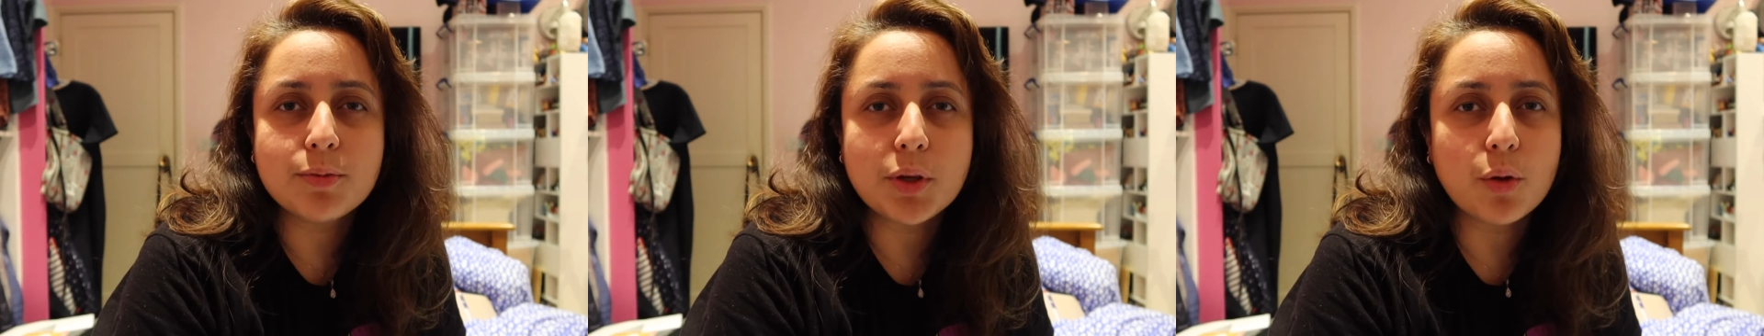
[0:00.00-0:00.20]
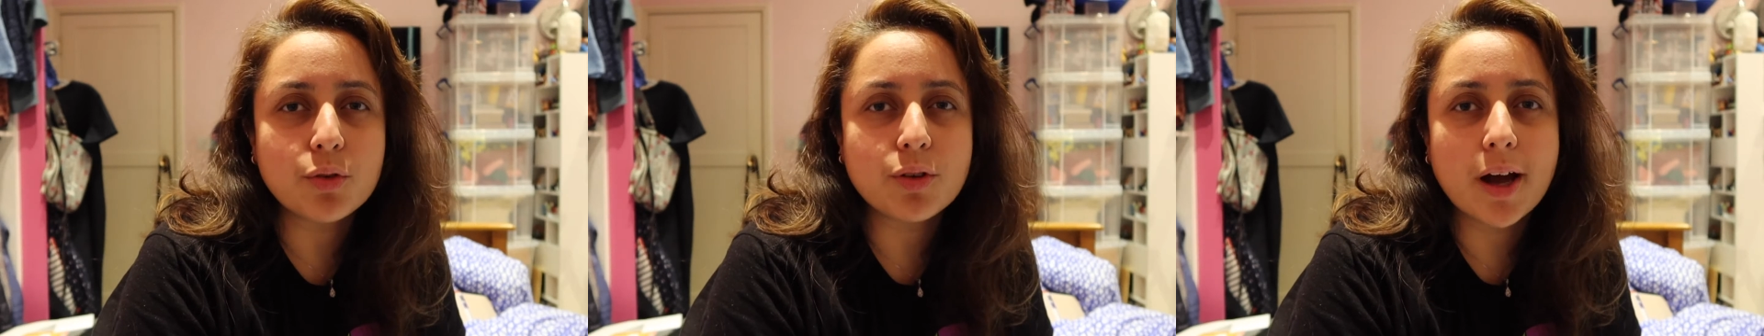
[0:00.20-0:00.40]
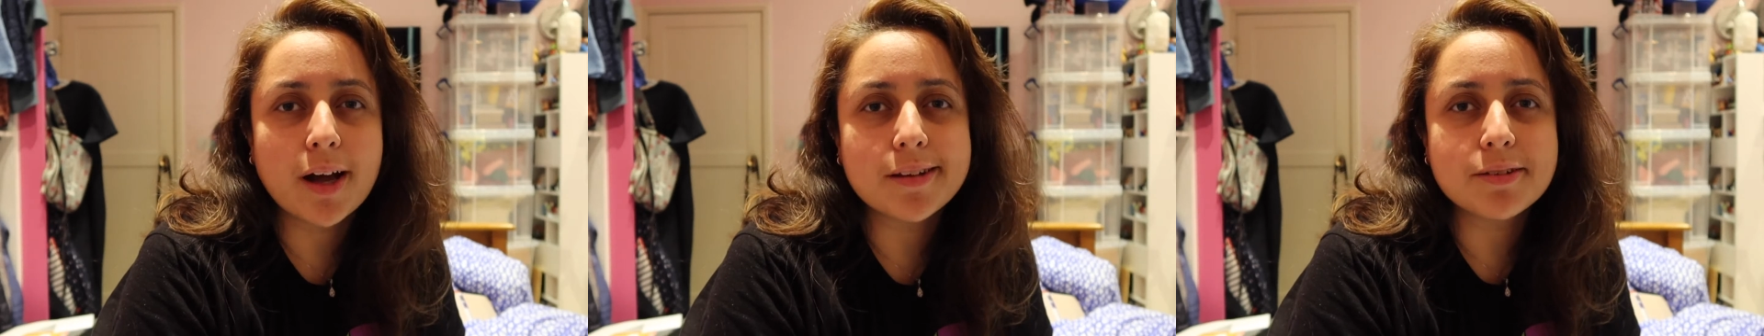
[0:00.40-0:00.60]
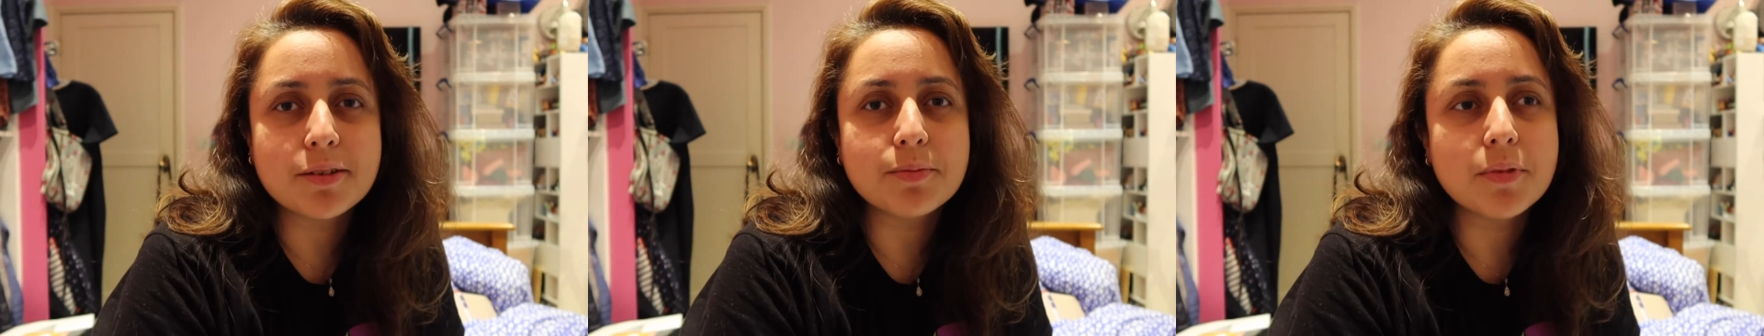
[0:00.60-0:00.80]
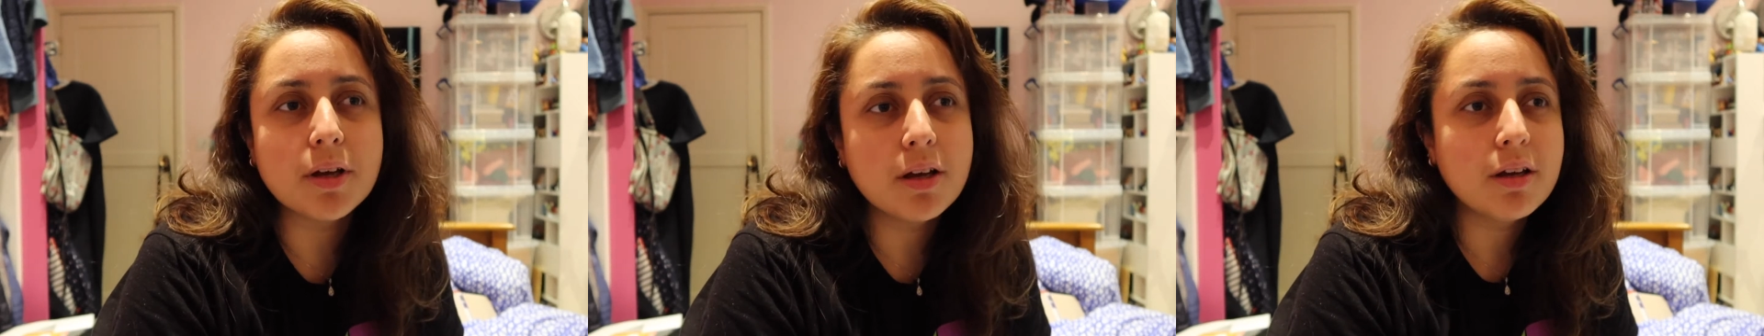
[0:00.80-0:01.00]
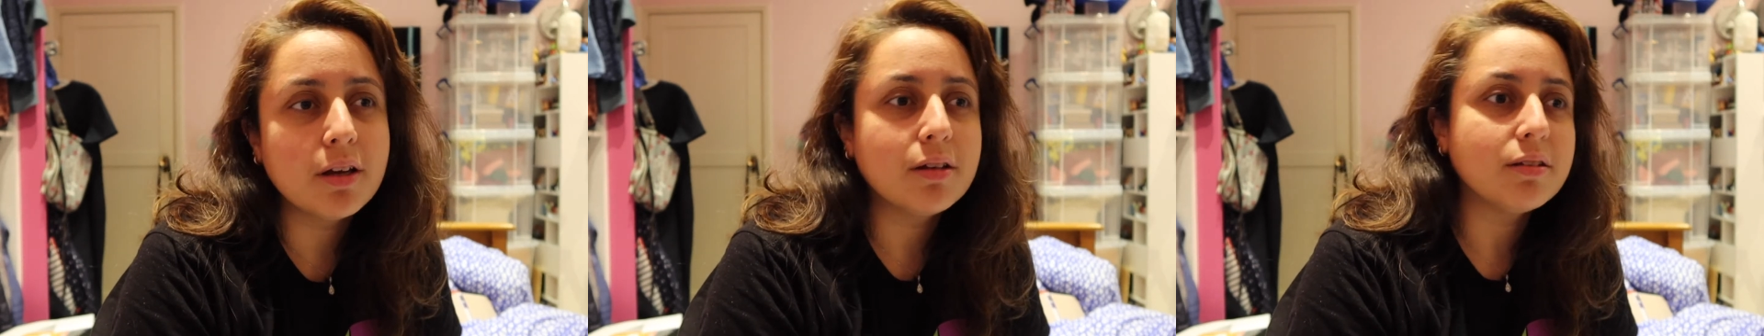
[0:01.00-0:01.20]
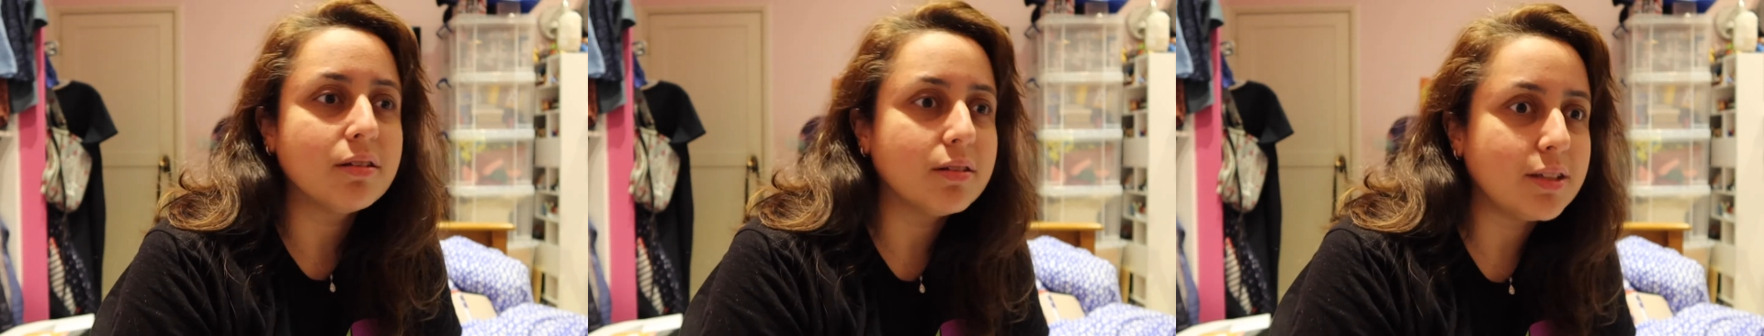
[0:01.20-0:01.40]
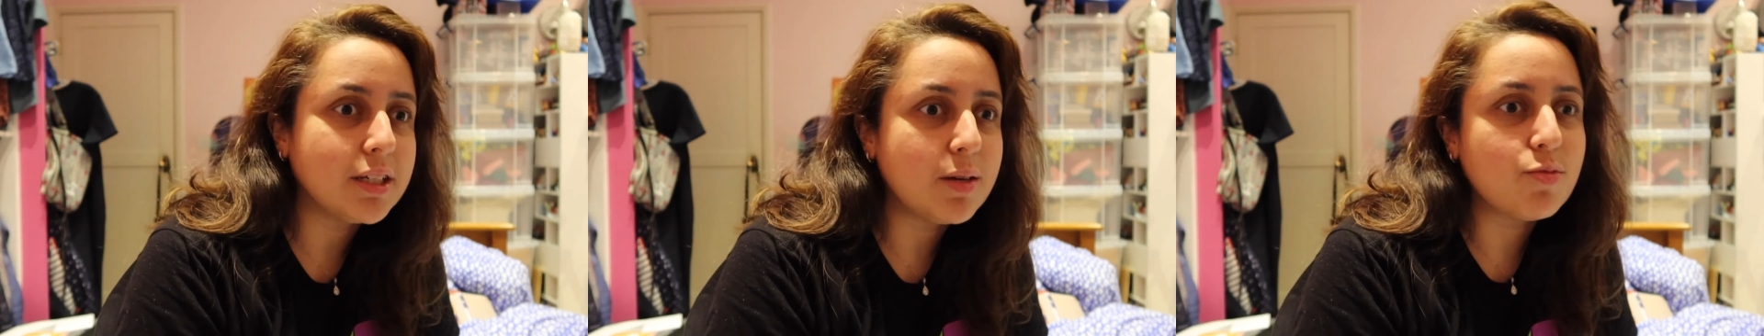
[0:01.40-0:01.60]
We also had some
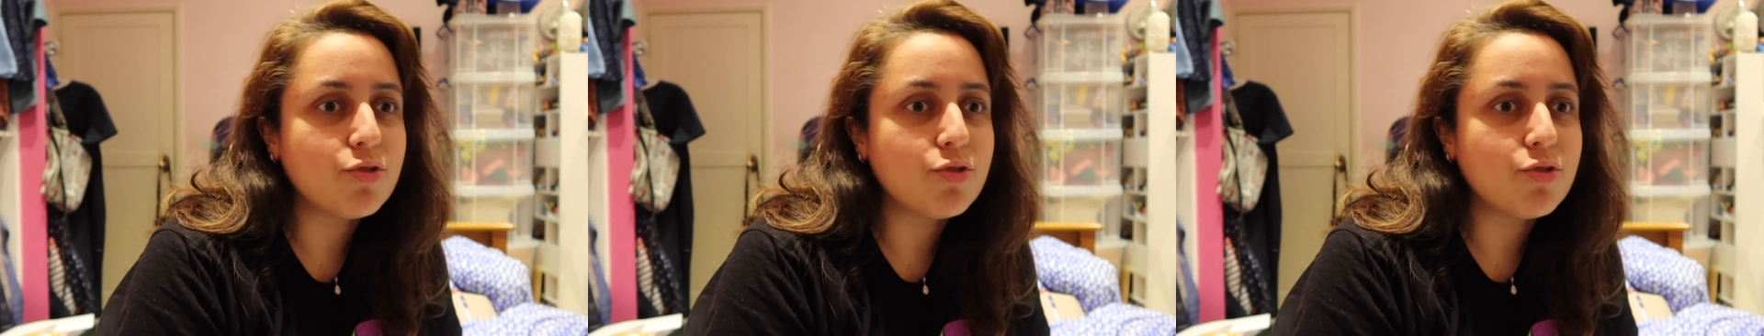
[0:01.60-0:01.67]
deep